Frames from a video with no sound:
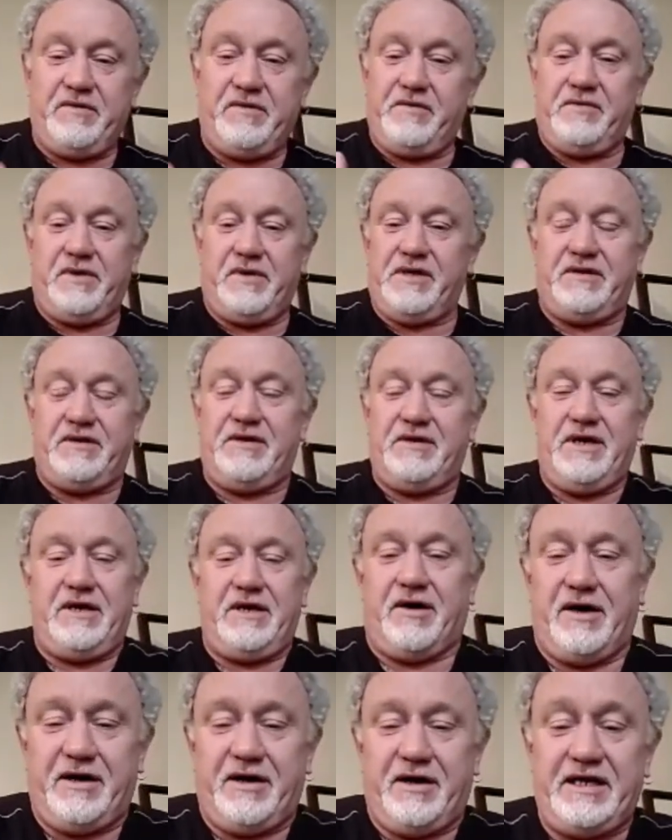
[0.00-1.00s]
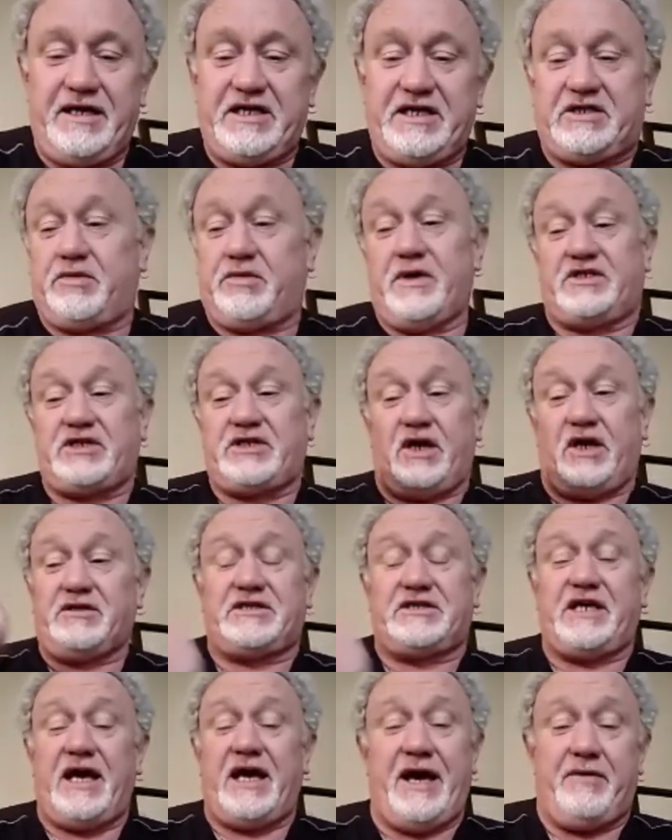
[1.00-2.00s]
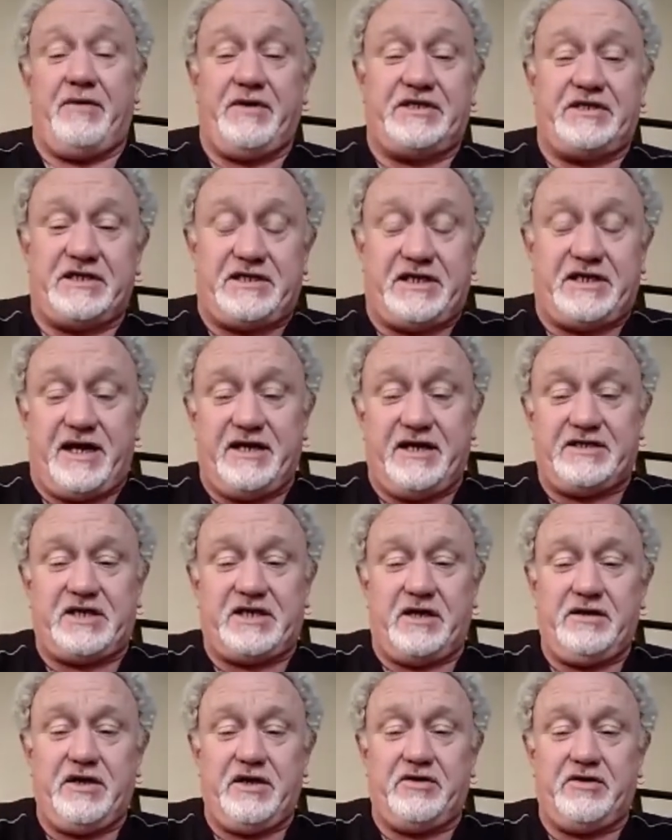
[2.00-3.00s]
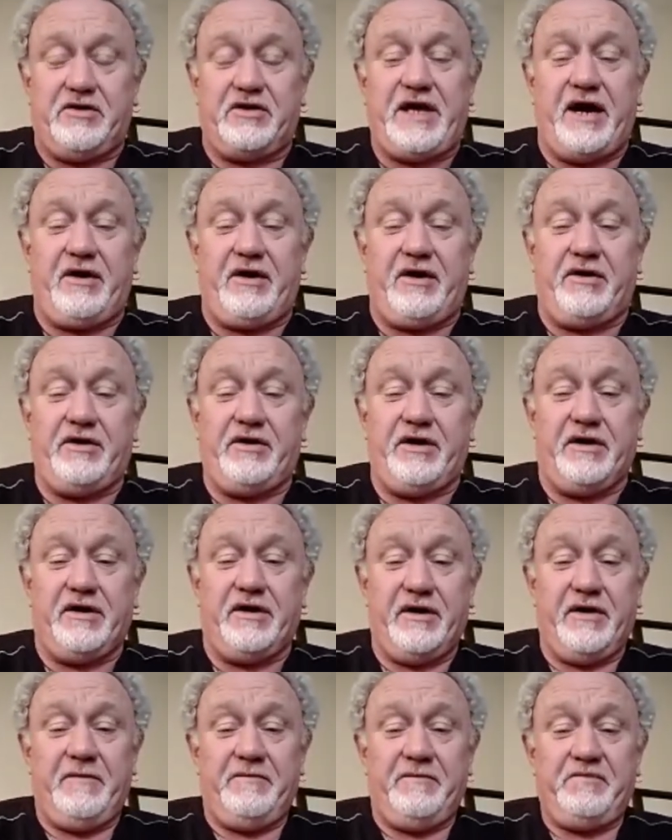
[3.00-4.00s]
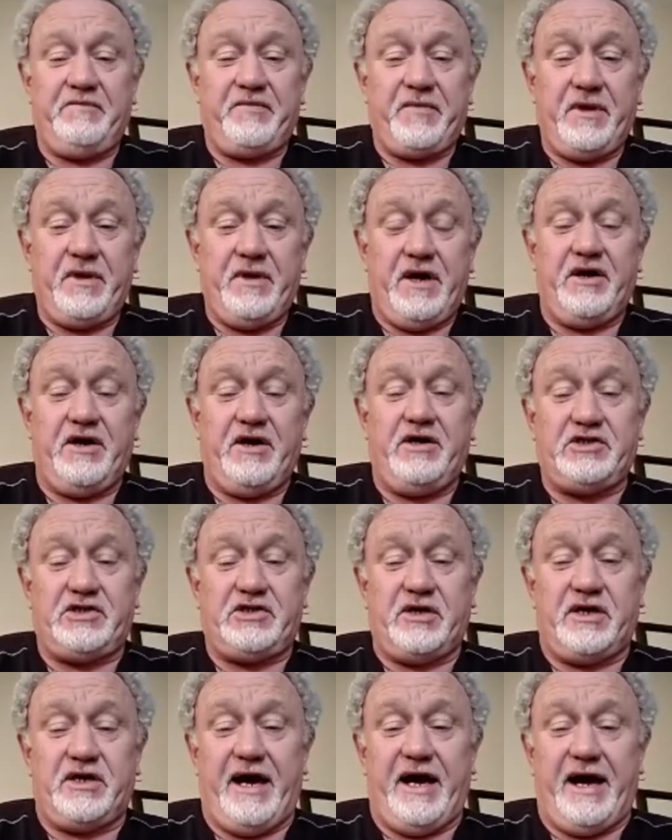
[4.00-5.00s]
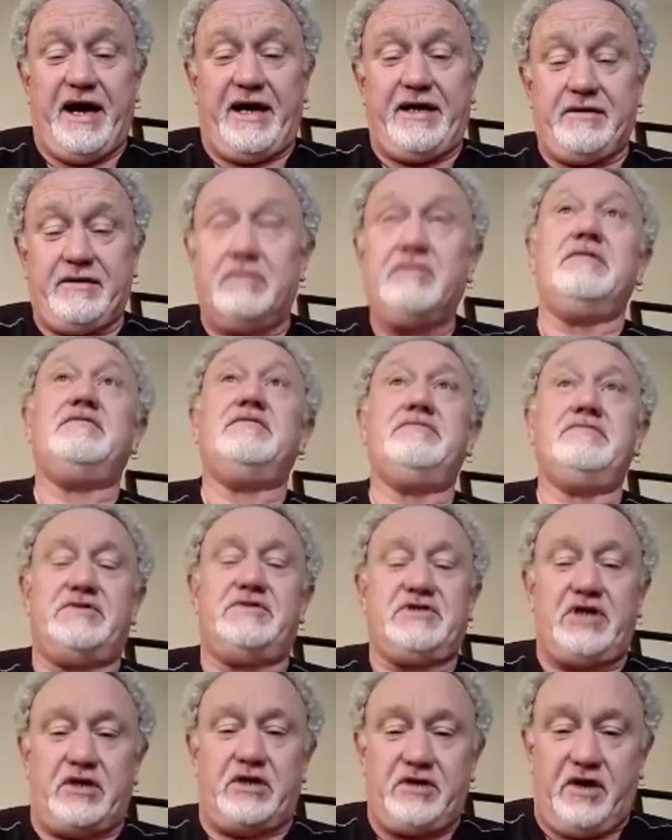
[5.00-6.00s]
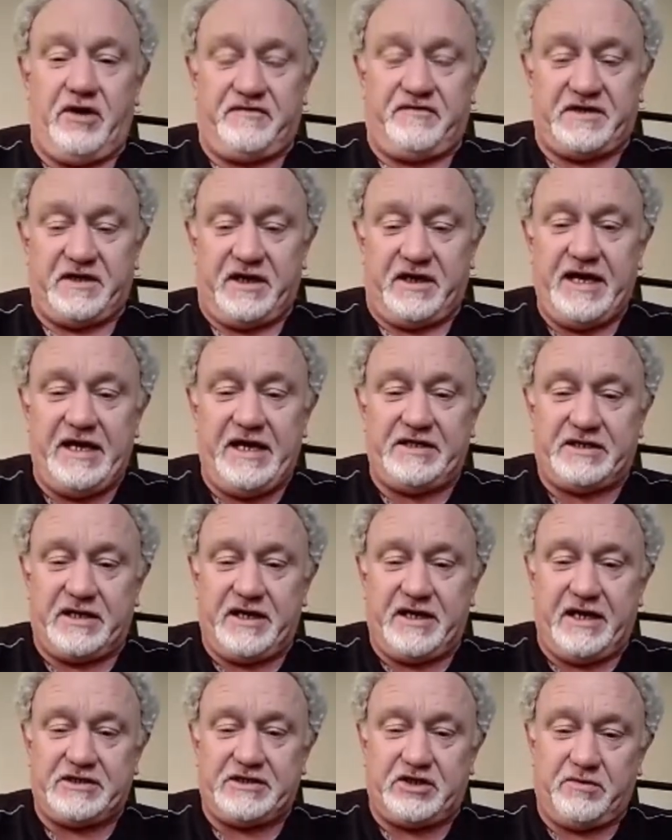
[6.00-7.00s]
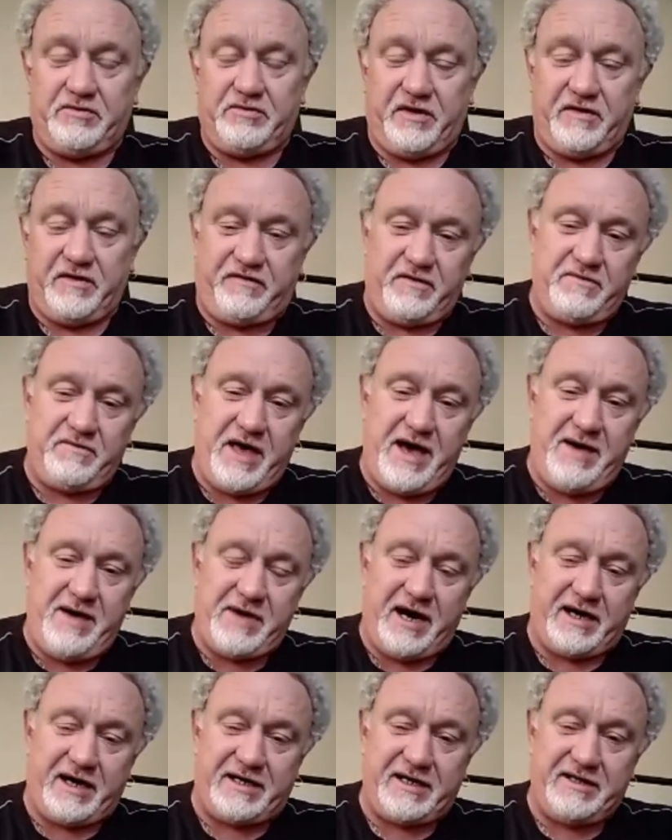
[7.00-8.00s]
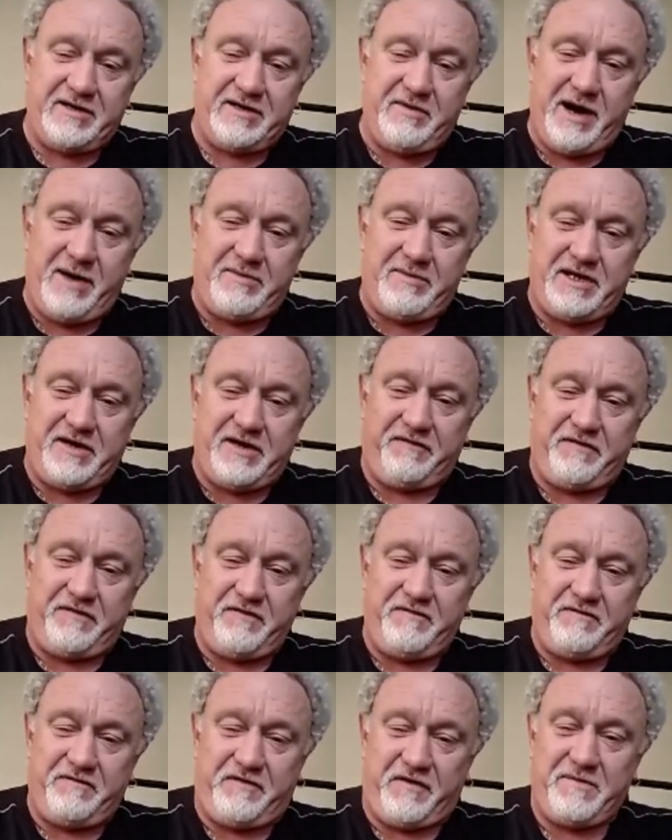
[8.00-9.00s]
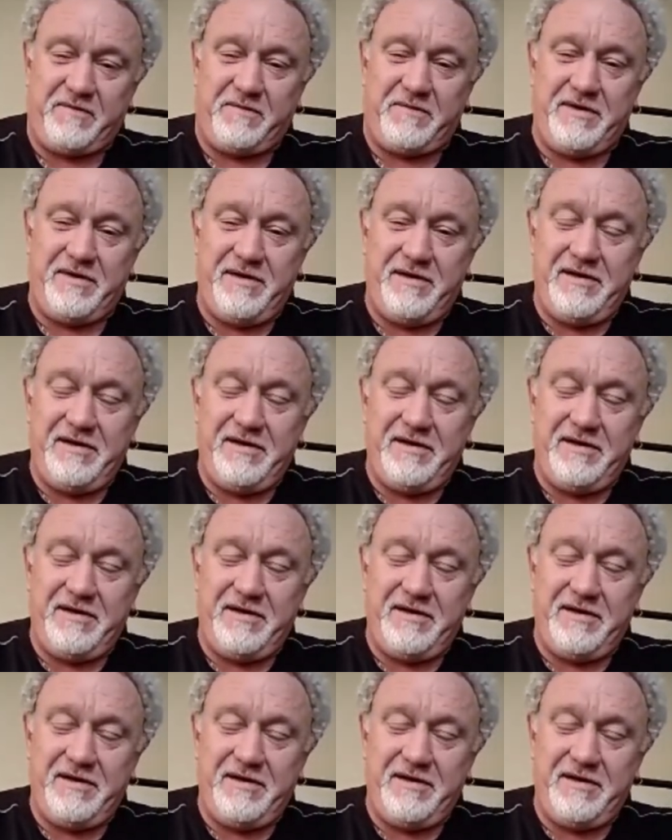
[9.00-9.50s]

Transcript: With at least with Saltaire, which is tight salt, you could get on an horse and cart and toddle off to Leeds and get something from their market that might be different from